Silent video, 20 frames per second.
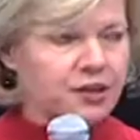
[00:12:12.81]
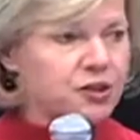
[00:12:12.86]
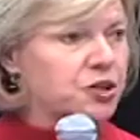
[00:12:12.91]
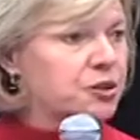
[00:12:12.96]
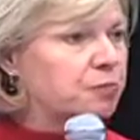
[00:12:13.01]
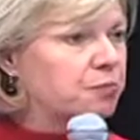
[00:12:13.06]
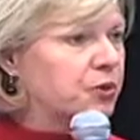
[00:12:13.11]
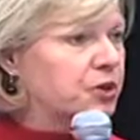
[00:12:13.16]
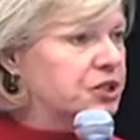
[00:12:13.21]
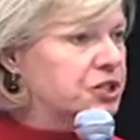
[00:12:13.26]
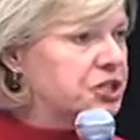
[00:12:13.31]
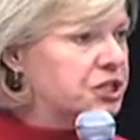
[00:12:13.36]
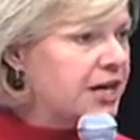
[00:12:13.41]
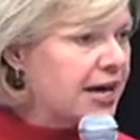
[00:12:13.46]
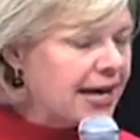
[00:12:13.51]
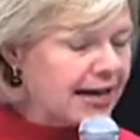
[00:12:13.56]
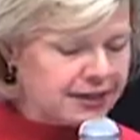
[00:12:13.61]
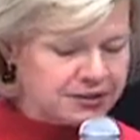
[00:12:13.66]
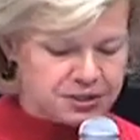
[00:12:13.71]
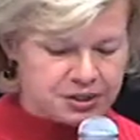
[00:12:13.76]
the Bush
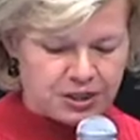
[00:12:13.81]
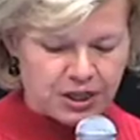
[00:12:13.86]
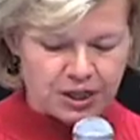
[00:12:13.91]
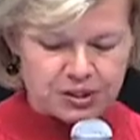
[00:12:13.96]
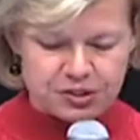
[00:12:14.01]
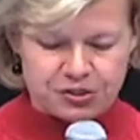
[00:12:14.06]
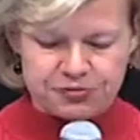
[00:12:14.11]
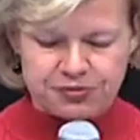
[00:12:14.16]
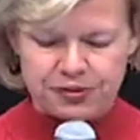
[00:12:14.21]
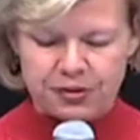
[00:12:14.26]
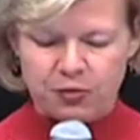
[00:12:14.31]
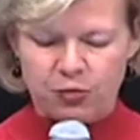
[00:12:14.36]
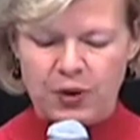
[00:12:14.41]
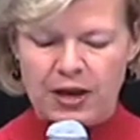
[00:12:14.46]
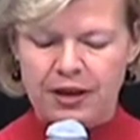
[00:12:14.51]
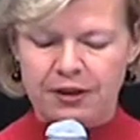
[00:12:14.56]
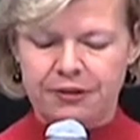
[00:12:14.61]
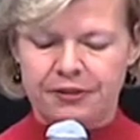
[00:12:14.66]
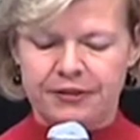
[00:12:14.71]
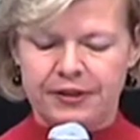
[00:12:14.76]
tax cuts for the
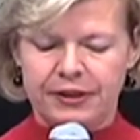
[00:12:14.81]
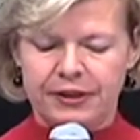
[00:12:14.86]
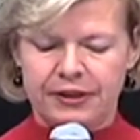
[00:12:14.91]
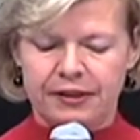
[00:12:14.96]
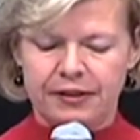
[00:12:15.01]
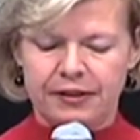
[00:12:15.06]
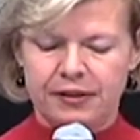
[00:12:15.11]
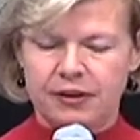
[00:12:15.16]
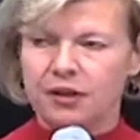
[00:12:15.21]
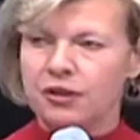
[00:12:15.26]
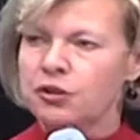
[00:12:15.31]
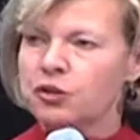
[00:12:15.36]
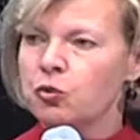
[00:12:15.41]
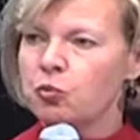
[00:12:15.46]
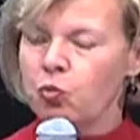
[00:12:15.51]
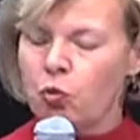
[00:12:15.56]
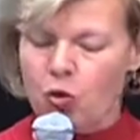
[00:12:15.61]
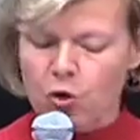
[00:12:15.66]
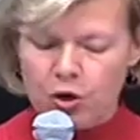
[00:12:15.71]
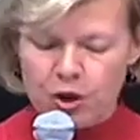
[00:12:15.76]
wealthy, the
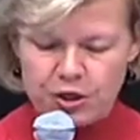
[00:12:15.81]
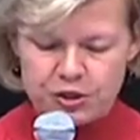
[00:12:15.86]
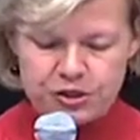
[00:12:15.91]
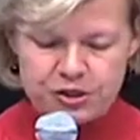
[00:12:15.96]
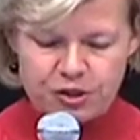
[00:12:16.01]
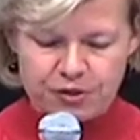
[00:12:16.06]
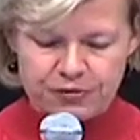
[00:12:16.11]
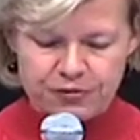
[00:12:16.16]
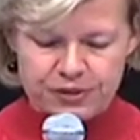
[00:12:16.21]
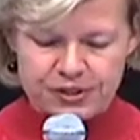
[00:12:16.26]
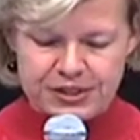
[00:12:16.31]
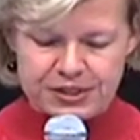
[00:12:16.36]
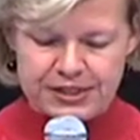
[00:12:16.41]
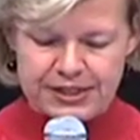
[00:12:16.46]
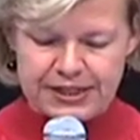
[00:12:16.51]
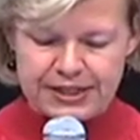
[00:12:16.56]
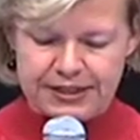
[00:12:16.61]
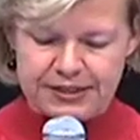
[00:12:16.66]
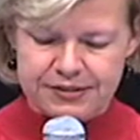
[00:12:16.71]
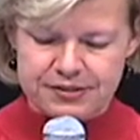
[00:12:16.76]
wars
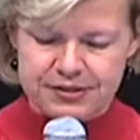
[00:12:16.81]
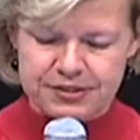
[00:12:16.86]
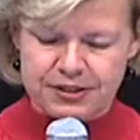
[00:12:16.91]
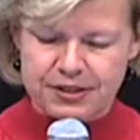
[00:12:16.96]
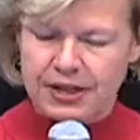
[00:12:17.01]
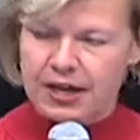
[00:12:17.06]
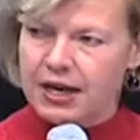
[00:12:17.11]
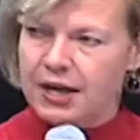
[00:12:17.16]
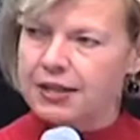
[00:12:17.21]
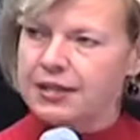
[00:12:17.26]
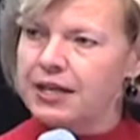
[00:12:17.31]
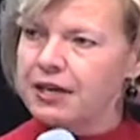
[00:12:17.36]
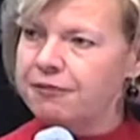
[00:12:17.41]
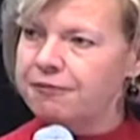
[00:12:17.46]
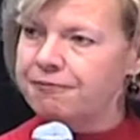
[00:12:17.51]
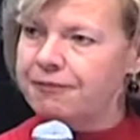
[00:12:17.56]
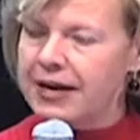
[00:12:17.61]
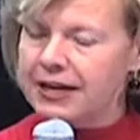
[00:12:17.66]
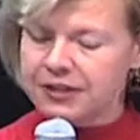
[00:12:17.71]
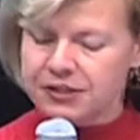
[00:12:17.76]
overseas, and the
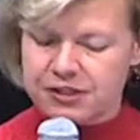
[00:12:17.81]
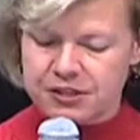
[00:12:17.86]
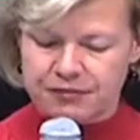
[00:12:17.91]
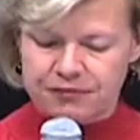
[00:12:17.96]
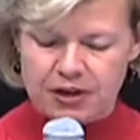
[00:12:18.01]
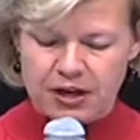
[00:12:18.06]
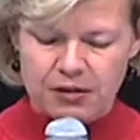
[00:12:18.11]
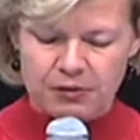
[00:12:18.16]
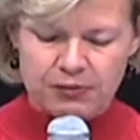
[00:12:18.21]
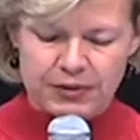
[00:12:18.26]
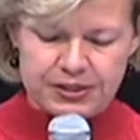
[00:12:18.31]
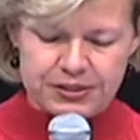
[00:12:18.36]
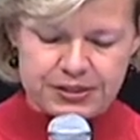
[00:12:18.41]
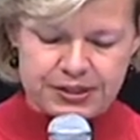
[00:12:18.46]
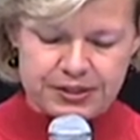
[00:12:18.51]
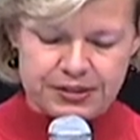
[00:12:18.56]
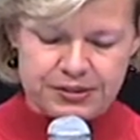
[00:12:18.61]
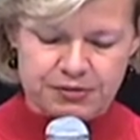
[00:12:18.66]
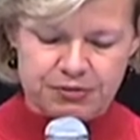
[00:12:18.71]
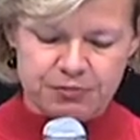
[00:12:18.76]
effects of our
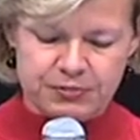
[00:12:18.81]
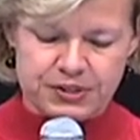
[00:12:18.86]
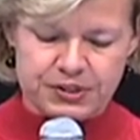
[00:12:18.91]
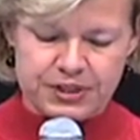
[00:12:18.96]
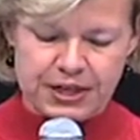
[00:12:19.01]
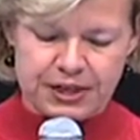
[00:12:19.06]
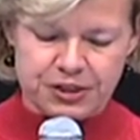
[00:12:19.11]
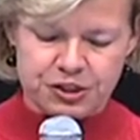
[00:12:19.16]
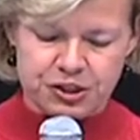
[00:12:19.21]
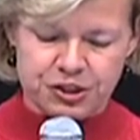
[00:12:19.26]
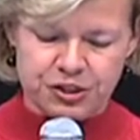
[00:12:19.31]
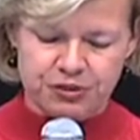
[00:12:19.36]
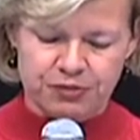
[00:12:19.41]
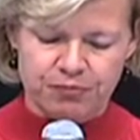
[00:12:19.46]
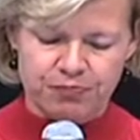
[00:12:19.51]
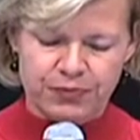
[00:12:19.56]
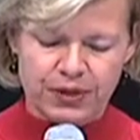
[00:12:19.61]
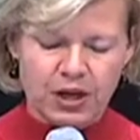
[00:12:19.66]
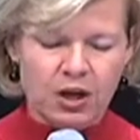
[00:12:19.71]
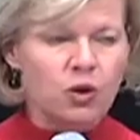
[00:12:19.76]
recent recession,
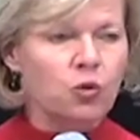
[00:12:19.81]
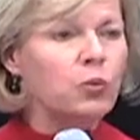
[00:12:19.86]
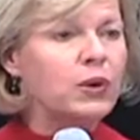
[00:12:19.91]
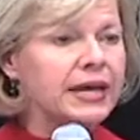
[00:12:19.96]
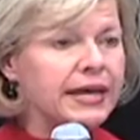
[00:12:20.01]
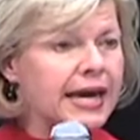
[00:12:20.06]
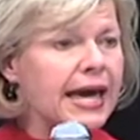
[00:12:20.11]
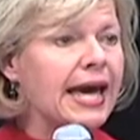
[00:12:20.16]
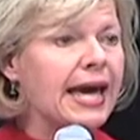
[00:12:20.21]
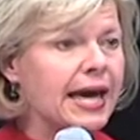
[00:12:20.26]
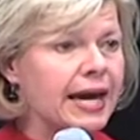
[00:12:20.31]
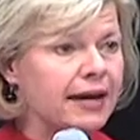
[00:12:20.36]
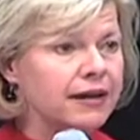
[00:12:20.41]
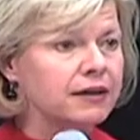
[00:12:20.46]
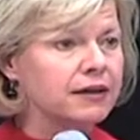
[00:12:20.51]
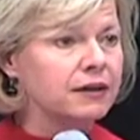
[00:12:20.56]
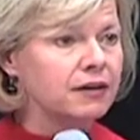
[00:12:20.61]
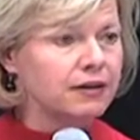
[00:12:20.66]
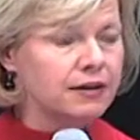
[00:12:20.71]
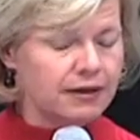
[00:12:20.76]
we
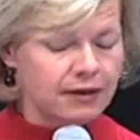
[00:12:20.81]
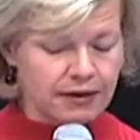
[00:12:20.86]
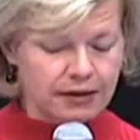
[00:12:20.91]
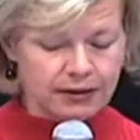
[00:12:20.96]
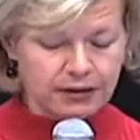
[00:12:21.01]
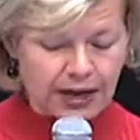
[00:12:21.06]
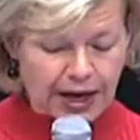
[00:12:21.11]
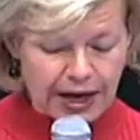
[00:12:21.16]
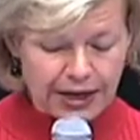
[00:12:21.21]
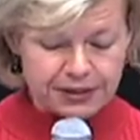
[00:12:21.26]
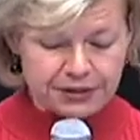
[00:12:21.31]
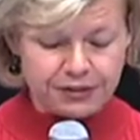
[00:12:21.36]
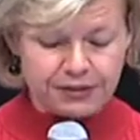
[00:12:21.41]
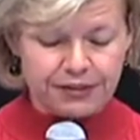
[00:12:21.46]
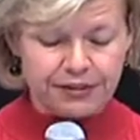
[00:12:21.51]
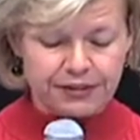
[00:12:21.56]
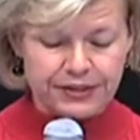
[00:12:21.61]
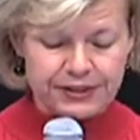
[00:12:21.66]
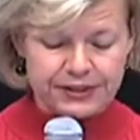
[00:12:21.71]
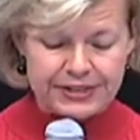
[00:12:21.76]
can cut
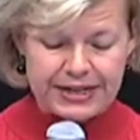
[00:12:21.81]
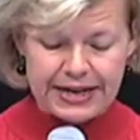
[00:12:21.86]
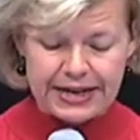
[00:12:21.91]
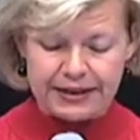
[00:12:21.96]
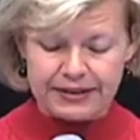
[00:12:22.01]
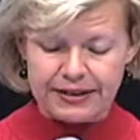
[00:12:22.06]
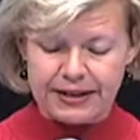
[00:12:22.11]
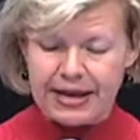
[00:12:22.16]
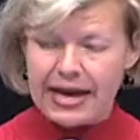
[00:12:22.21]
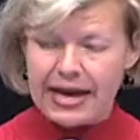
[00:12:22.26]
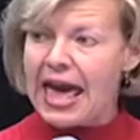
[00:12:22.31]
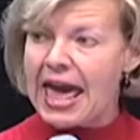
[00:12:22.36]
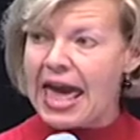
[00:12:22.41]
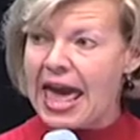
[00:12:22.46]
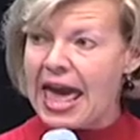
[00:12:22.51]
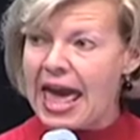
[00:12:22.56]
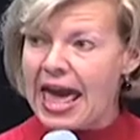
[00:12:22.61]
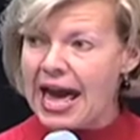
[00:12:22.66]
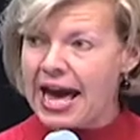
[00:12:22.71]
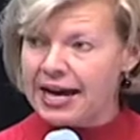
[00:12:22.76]
the debt
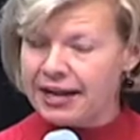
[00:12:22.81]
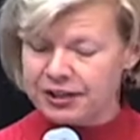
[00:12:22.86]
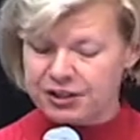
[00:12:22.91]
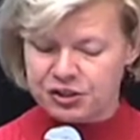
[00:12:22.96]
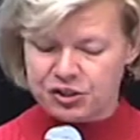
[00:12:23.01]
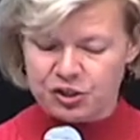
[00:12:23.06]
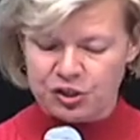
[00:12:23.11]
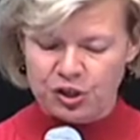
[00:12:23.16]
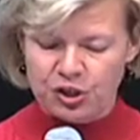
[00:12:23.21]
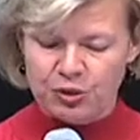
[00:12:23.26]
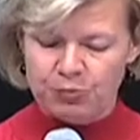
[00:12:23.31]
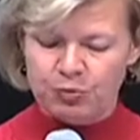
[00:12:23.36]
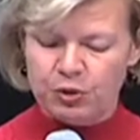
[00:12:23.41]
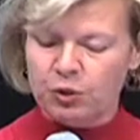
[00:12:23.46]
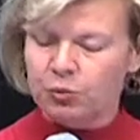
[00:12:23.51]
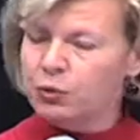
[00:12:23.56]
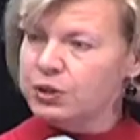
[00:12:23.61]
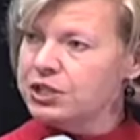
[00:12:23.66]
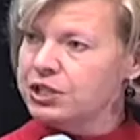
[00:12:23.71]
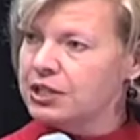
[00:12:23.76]
and put
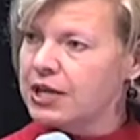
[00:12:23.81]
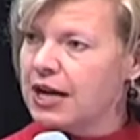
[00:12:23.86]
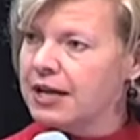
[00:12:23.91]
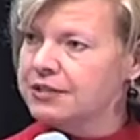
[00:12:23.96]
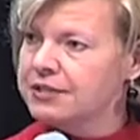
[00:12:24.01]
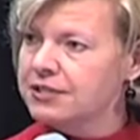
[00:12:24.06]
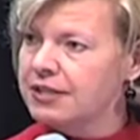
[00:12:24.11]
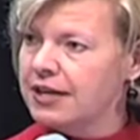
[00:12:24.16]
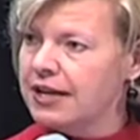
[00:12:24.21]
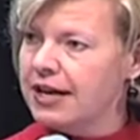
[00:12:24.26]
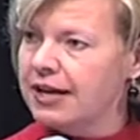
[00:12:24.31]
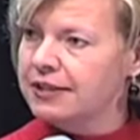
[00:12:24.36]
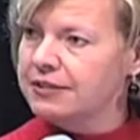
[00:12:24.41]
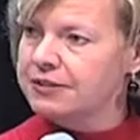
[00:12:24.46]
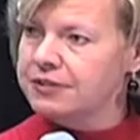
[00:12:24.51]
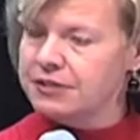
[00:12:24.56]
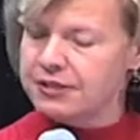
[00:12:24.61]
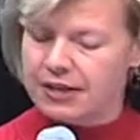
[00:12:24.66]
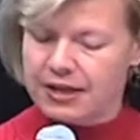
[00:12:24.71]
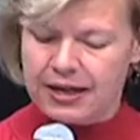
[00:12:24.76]

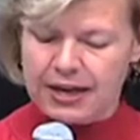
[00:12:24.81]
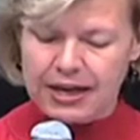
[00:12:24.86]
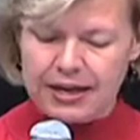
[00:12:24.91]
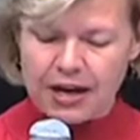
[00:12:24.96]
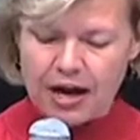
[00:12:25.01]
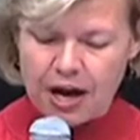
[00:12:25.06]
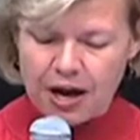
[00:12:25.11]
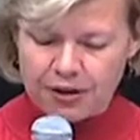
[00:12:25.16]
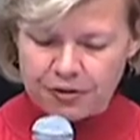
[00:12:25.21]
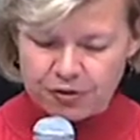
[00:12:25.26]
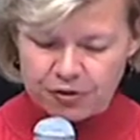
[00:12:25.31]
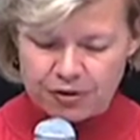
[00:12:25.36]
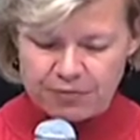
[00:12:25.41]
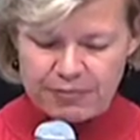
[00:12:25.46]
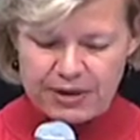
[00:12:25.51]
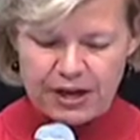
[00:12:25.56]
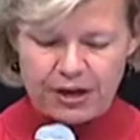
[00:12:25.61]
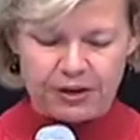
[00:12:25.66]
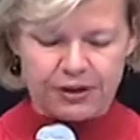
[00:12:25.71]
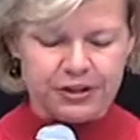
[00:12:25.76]
Wisconsinites and other
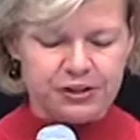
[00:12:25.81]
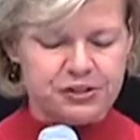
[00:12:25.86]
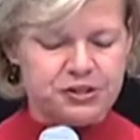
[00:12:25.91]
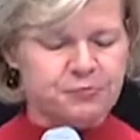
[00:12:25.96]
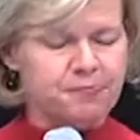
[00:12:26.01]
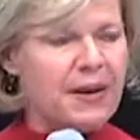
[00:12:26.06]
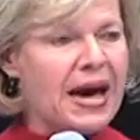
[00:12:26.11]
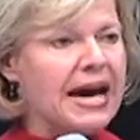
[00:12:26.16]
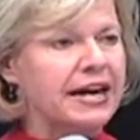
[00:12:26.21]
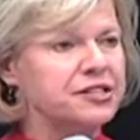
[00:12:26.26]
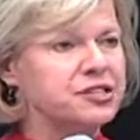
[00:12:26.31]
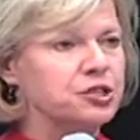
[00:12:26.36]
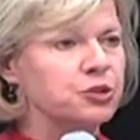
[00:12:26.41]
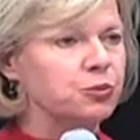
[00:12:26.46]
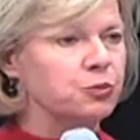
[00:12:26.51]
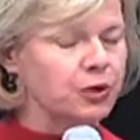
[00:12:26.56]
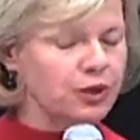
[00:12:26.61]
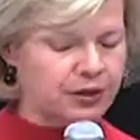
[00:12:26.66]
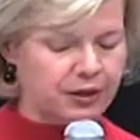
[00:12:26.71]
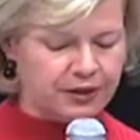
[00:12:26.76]
Americans back to
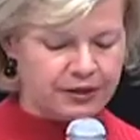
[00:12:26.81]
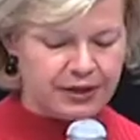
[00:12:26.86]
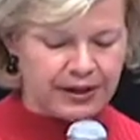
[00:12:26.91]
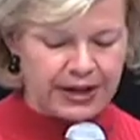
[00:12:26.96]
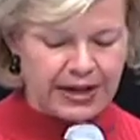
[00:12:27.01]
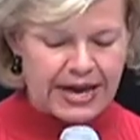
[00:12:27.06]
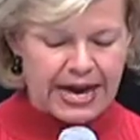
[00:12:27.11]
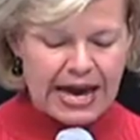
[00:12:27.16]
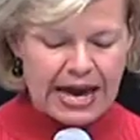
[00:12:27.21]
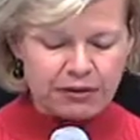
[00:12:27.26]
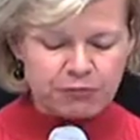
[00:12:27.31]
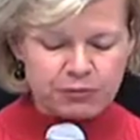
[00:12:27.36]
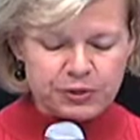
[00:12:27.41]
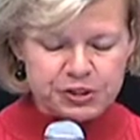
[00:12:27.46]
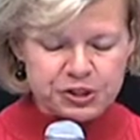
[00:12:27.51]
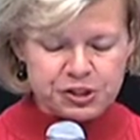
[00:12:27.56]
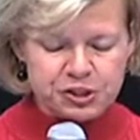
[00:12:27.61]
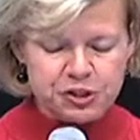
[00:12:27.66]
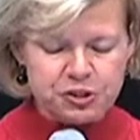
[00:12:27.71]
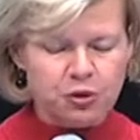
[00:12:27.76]
work and
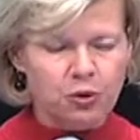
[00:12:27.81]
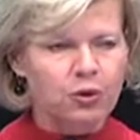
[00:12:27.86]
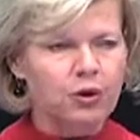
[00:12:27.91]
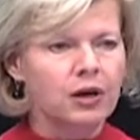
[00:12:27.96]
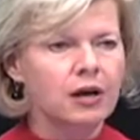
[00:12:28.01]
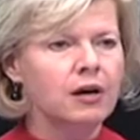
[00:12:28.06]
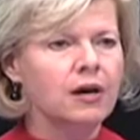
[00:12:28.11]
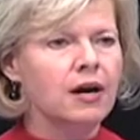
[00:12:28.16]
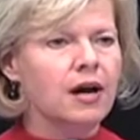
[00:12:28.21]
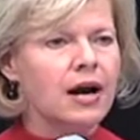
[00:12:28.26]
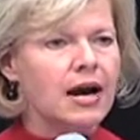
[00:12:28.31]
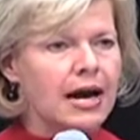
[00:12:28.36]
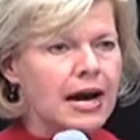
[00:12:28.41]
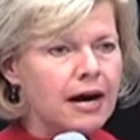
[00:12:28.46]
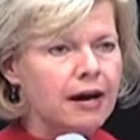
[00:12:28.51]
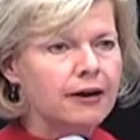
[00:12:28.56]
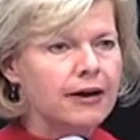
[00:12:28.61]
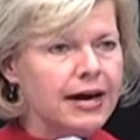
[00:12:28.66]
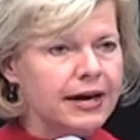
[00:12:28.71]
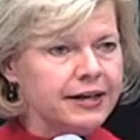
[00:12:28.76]
restore
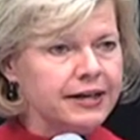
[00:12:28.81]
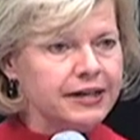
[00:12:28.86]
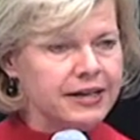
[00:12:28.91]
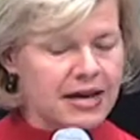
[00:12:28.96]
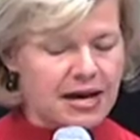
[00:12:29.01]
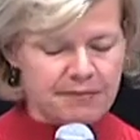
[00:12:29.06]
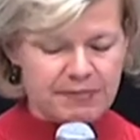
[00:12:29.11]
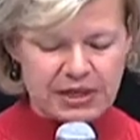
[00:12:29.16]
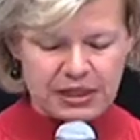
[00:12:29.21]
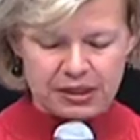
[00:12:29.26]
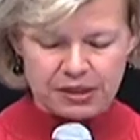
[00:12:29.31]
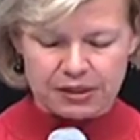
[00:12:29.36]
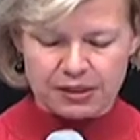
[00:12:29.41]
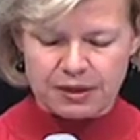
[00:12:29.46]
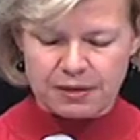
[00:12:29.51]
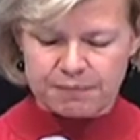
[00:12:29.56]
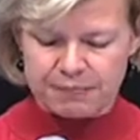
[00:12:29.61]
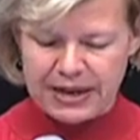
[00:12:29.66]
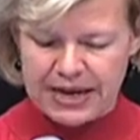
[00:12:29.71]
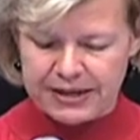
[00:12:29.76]
our economic
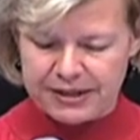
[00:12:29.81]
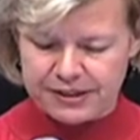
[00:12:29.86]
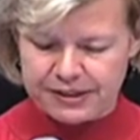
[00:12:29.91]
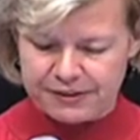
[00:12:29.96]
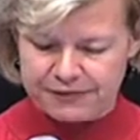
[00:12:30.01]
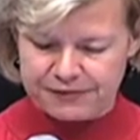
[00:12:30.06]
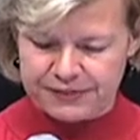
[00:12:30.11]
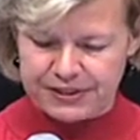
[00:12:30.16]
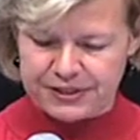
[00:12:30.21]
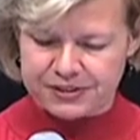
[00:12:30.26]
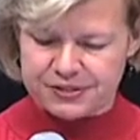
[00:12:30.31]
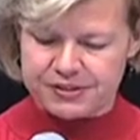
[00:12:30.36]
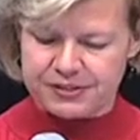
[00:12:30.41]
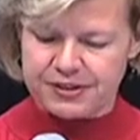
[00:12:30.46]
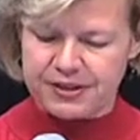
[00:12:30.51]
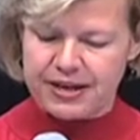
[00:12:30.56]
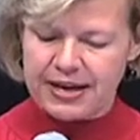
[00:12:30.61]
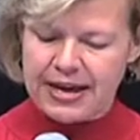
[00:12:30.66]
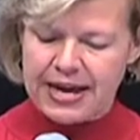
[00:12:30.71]
competitiveness.